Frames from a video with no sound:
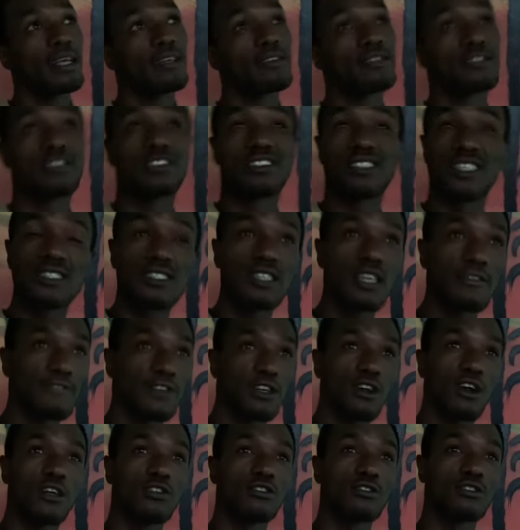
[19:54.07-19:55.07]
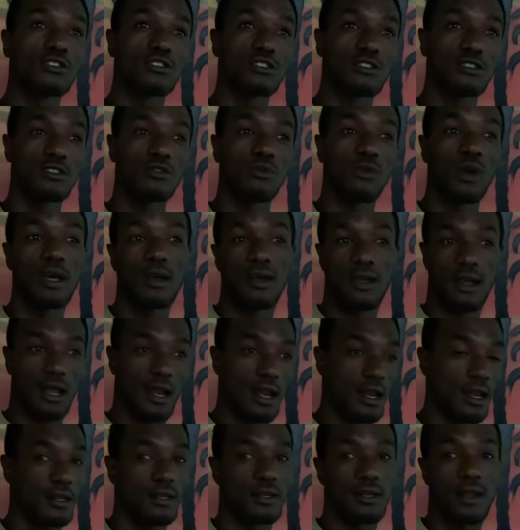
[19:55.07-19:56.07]
I just left the country, well,
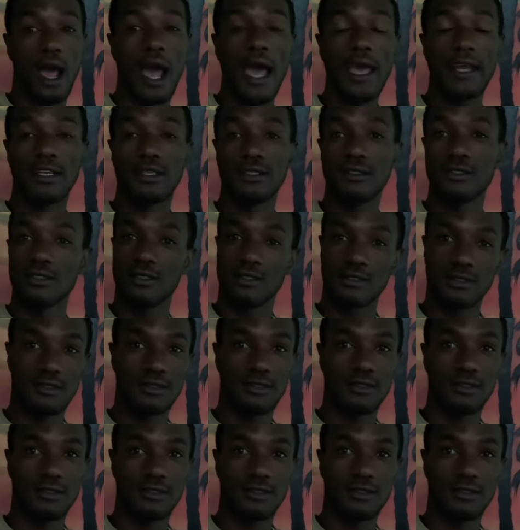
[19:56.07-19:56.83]
Ireland,